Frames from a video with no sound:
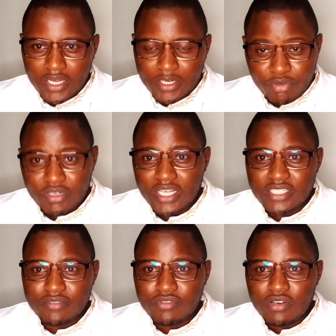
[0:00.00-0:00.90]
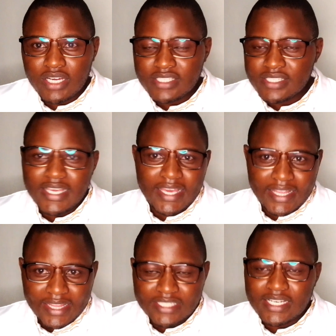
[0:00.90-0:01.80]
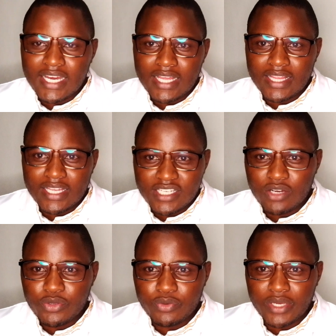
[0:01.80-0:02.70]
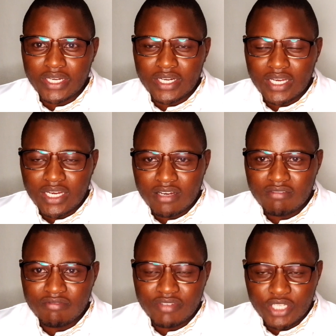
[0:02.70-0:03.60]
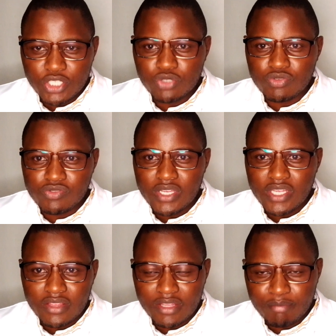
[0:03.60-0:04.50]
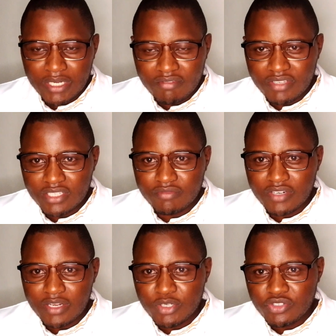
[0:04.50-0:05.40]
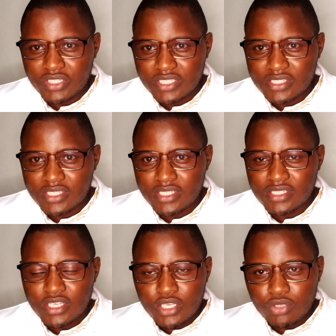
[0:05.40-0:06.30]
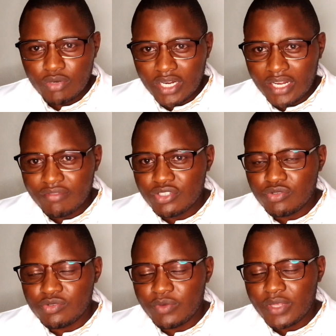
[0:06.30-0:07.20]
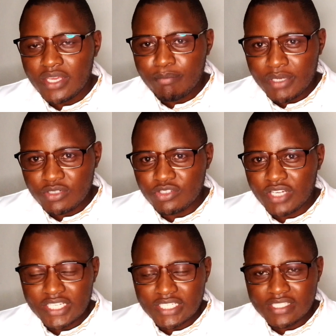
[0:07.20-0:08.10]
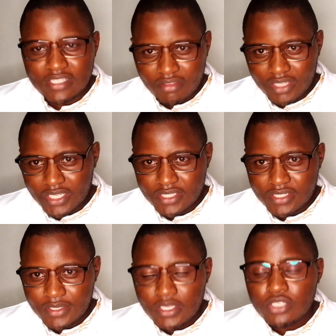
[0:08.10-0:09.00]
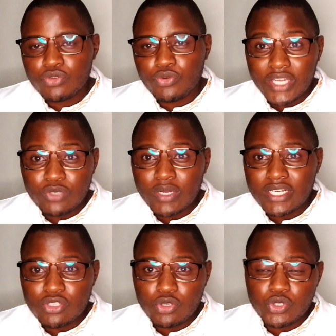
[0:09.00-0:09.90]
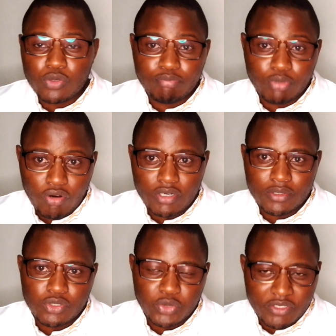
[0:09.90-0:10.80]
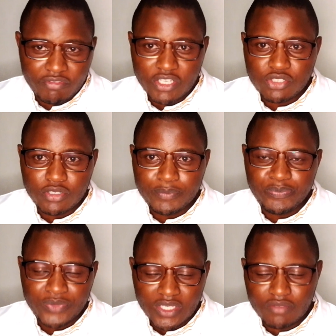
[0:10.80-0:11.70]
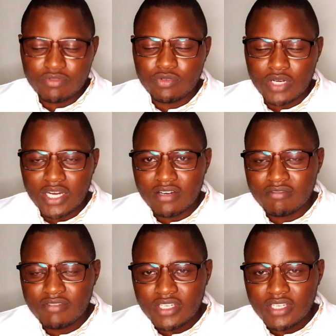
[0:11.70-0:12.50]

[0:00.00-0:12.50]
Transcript: reproductive organs, and that's how you can have issues with the pelvic inflammatory disease. You can have issues with the peritonitis and the rest. So that one is also prone to infection if you are